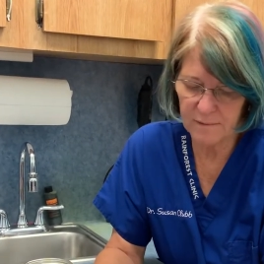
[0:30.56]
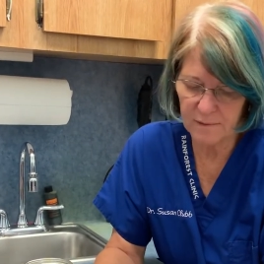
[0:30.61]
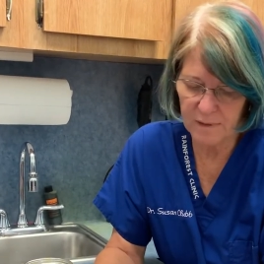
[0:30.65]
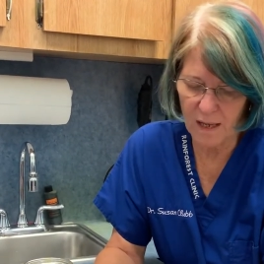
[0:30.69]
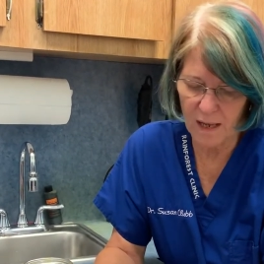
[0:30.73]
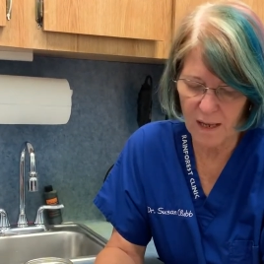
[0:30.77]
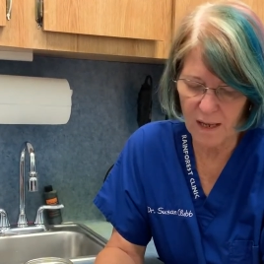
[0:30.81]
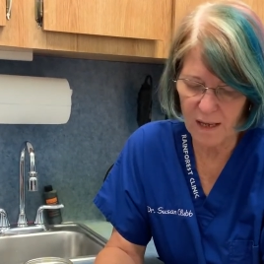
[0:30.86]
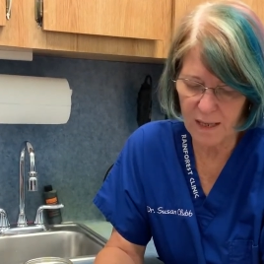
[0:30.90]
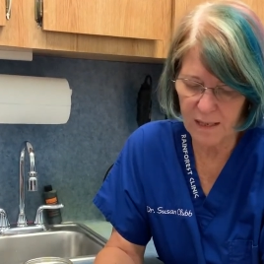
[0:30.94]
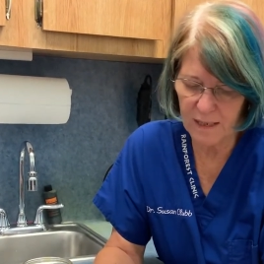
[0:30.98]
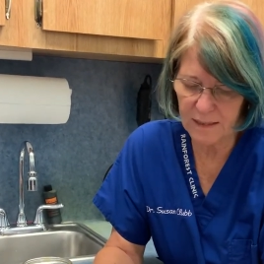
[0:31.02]

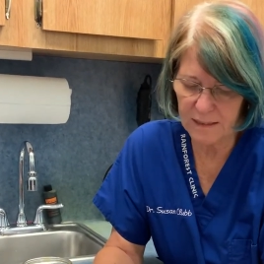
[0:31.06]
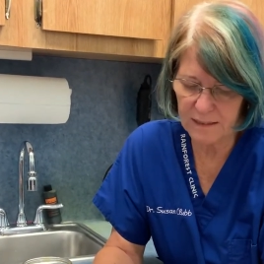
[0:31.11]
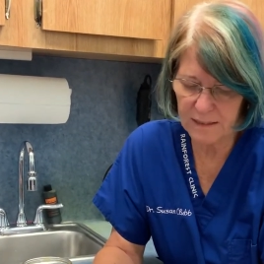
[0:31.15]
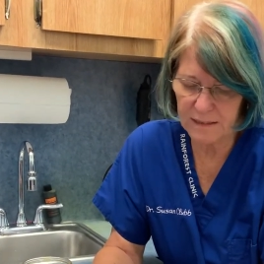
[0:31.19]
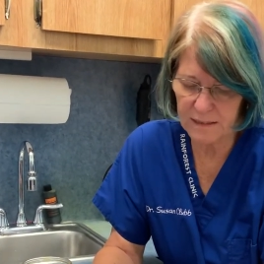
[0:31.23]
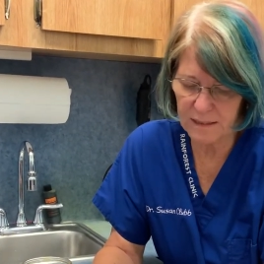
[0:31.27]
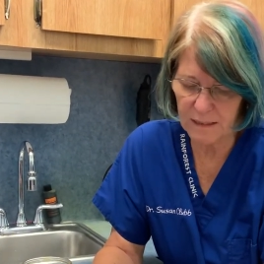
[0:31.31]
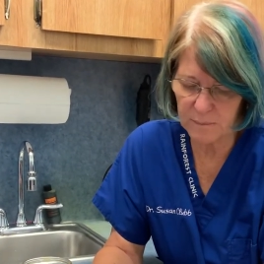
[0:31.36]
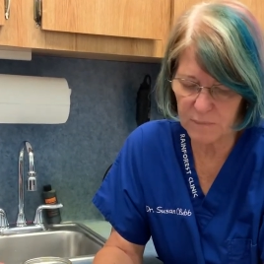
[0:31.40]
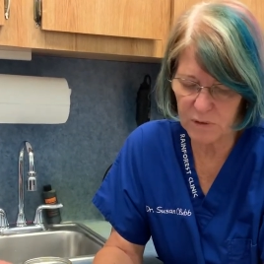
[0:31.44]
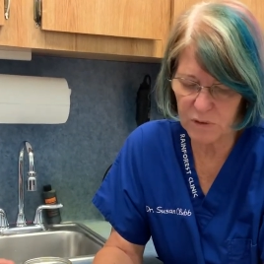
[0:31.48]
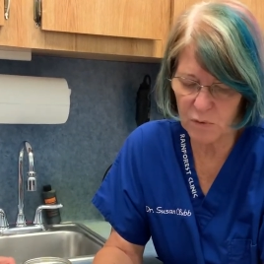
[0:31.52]
uh,
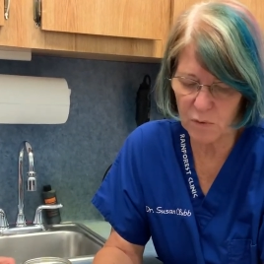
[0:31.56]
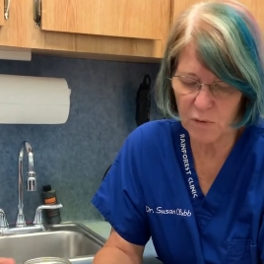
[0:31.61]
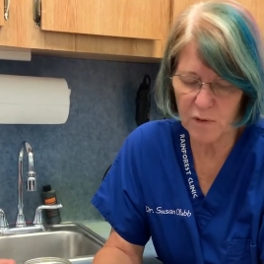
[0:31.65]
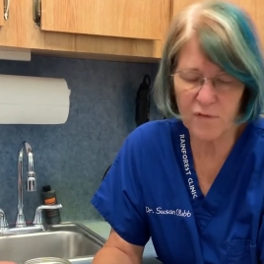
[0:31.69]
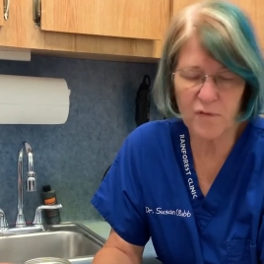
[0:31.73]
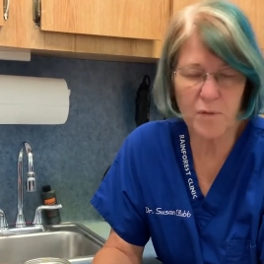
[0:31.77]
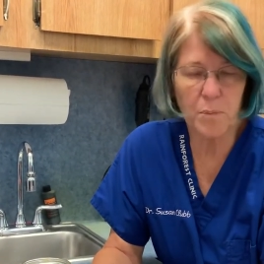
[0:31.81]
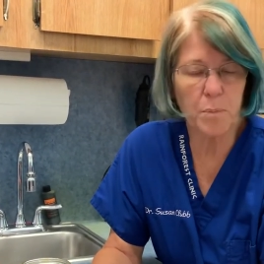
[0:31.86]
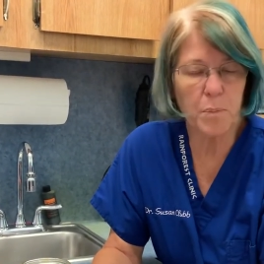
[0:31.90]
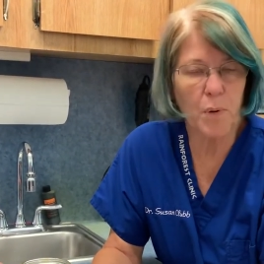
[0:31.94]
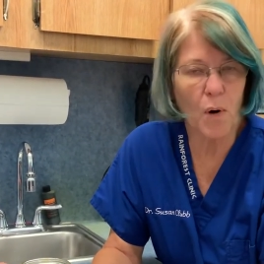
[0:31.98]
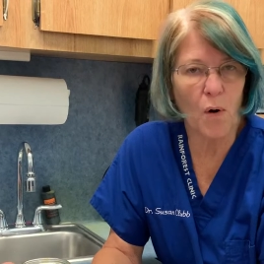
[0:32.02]
some sort of
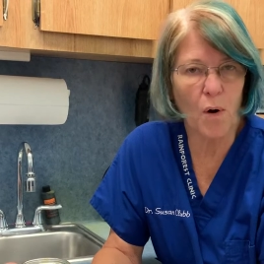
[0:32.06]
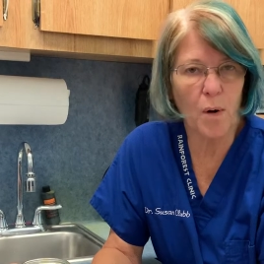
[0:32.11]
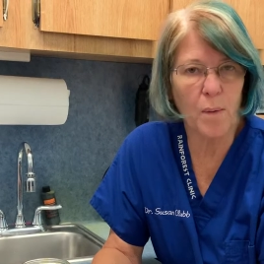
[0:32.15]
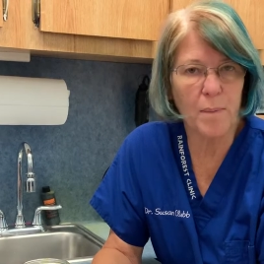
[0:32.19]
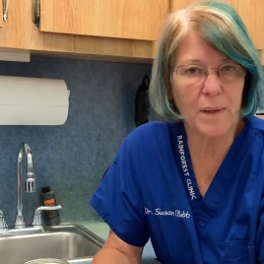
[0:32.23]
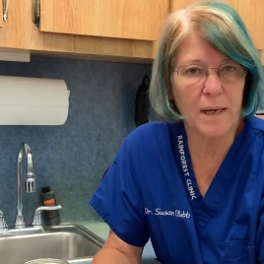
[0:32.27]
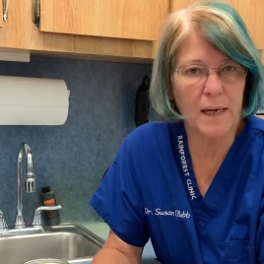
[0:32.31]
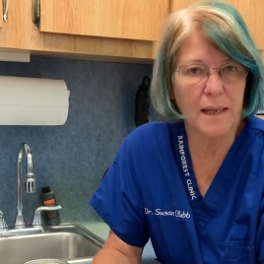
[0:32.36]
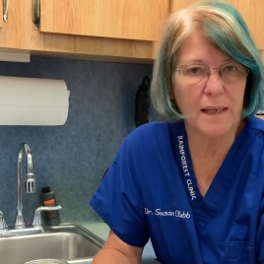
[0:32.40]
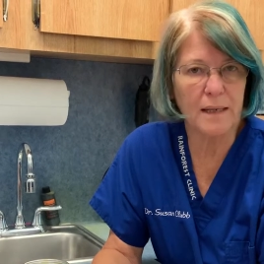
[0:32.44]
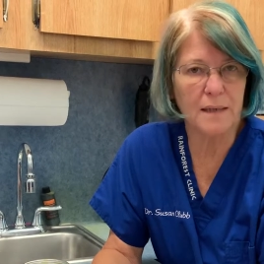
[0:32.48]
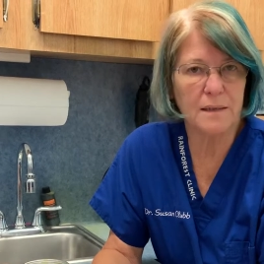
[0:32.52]
a
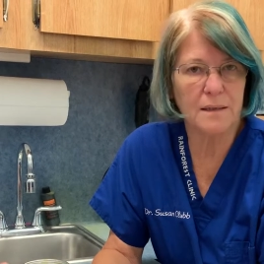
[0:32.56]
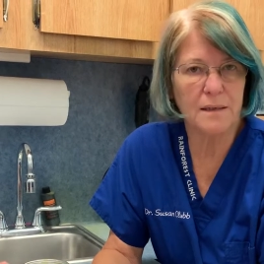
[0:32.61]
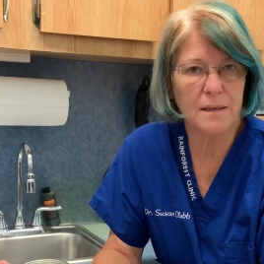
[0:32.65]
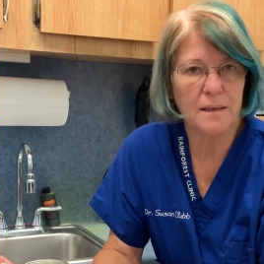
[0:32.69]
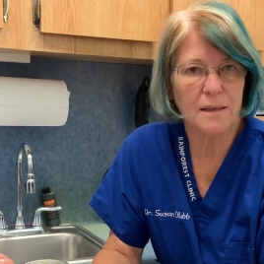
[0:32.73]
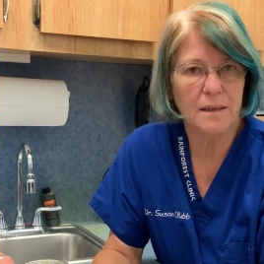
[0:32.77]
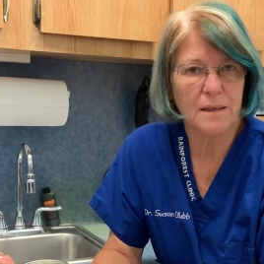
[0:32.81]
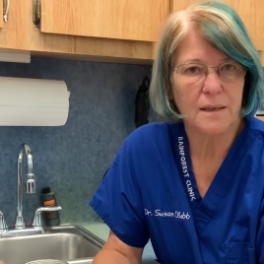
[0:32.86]
permanent